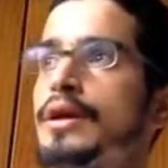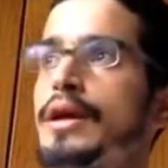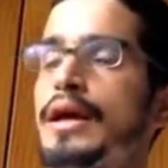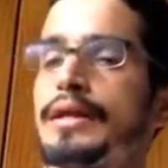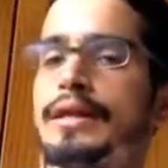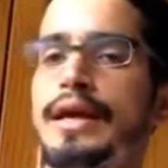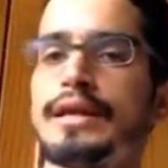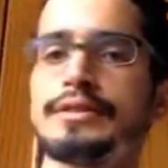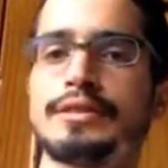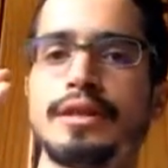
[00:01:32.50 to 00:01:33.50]
And
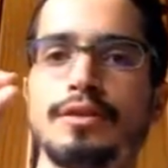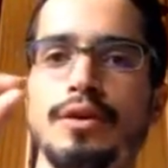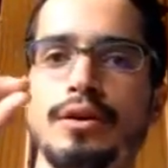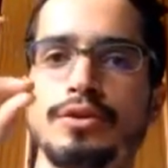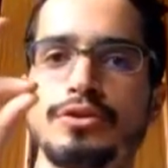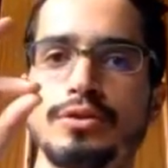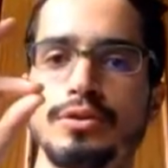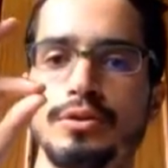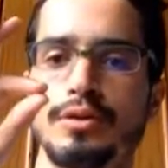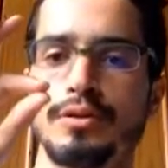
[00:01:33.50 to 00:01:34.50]
as the knowledge
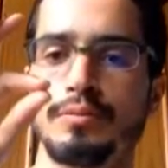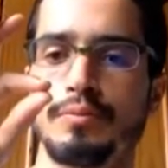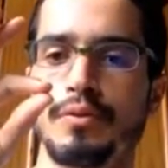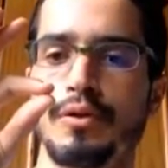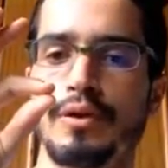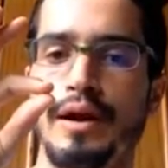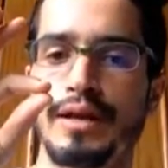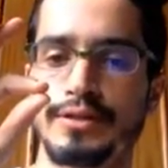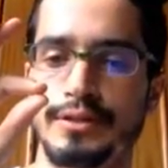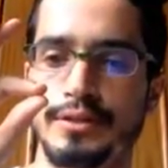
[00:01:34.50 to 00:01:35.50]

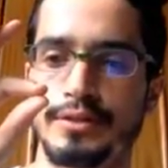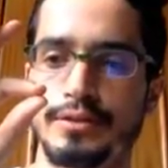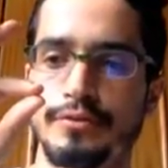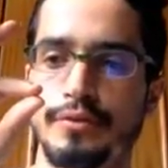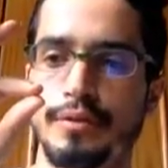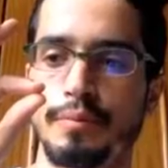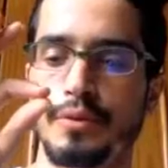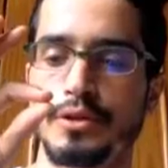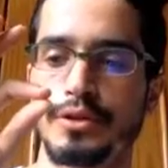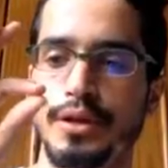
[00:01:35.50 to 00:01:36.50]
progresses from
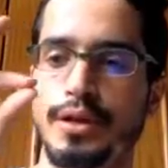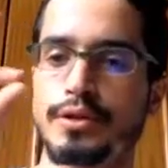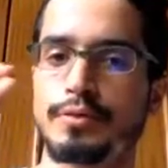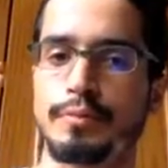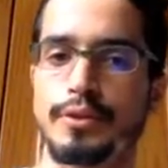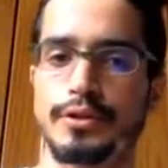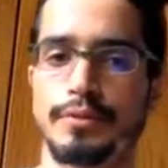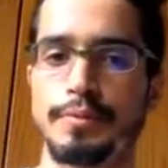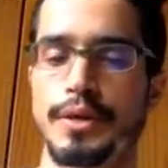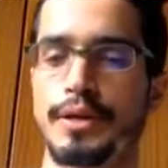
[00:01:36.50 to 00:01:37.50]
point A to point
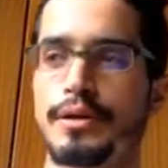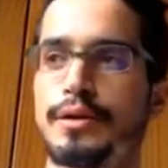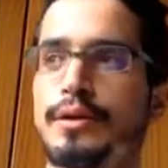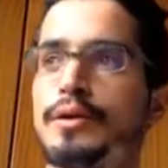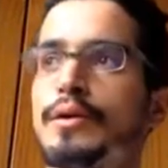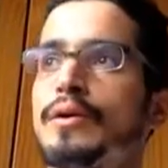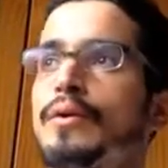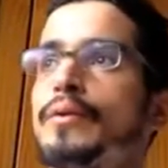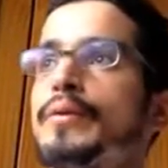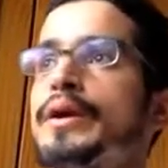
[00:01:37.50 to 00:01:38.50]
B,
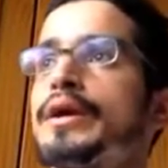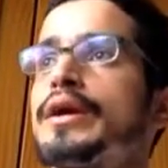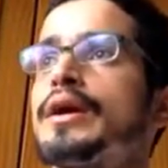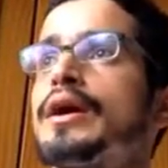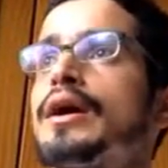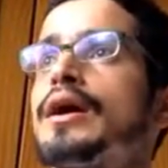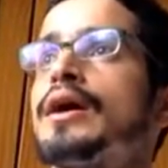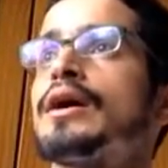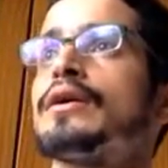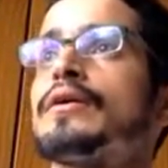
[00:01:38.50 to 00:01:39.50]
we
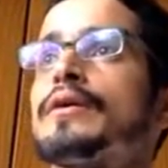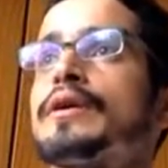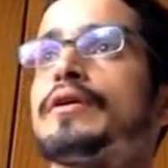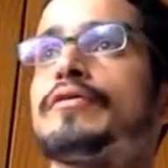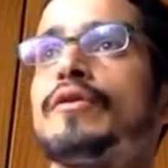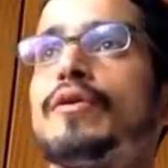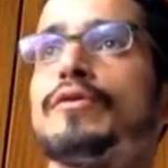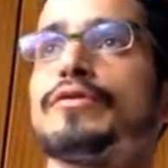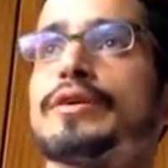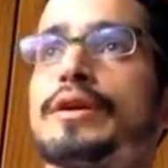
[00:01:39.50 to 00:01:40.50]
are
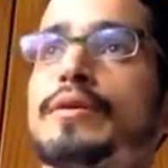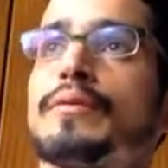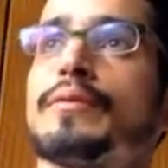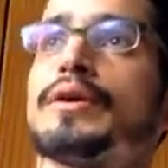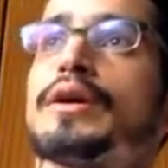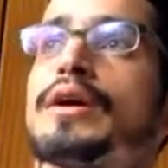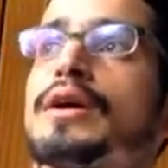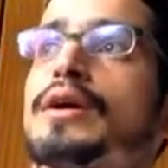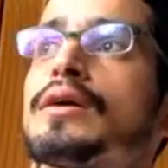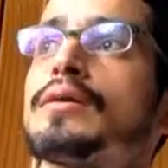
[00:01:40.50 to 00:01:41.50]
evolving, we
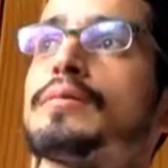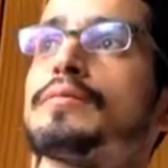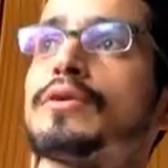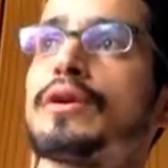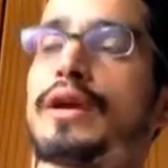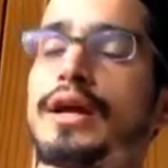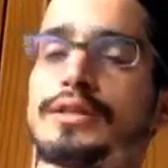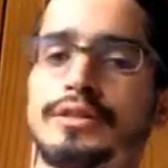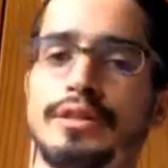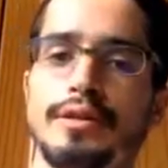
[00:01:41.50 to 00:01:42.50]
are
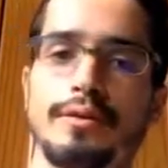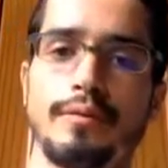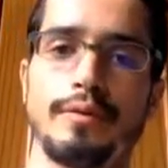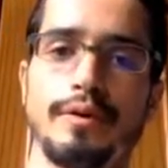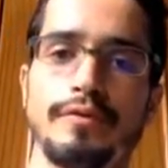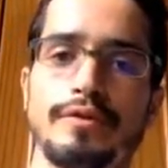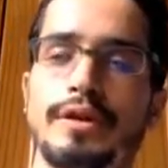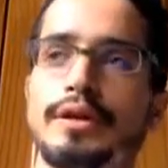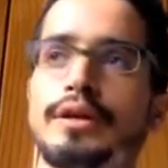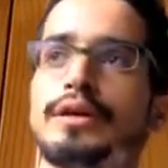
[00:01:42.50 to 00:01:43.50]
progressing with
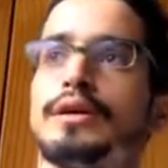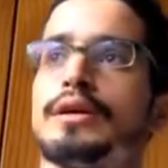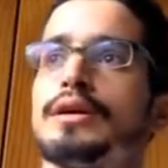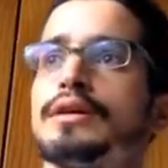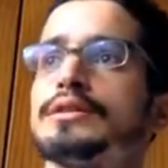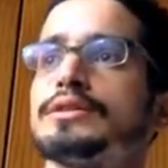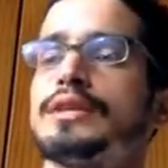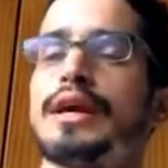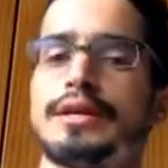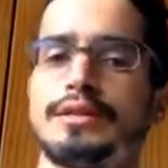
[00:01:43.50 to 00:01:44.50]
the
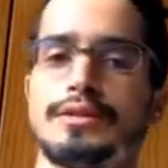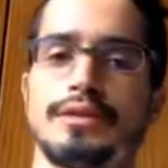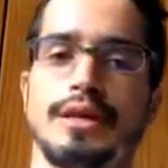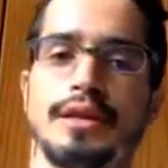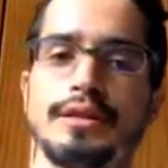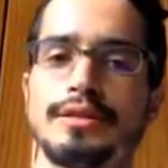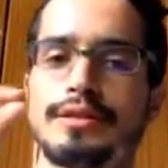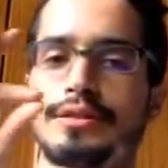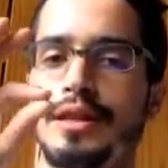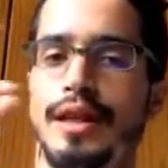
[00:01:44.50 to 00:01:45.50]
science. And
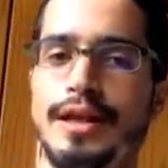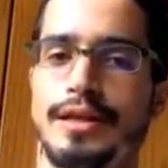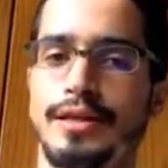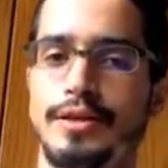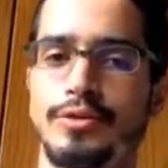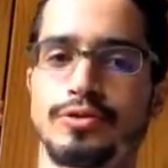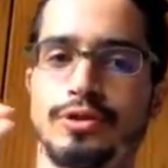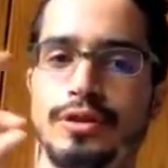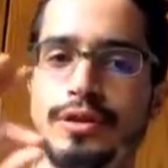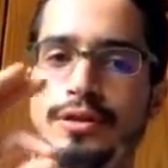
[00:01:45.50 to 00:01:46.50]
this line
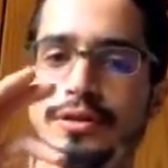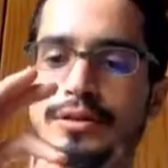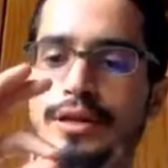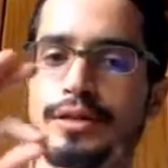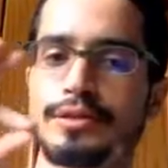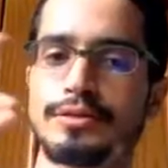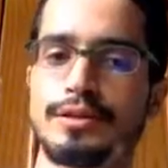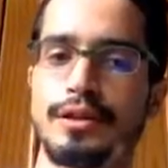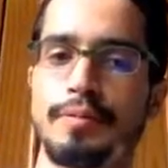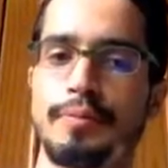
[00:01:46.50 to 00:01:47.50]
usually tends
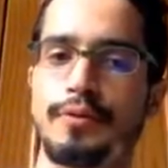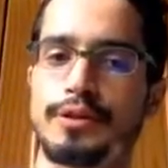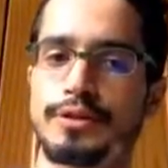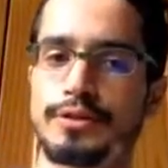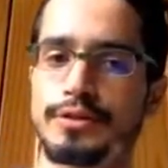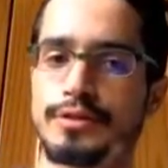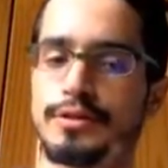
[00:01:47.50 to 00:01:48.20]
upwards.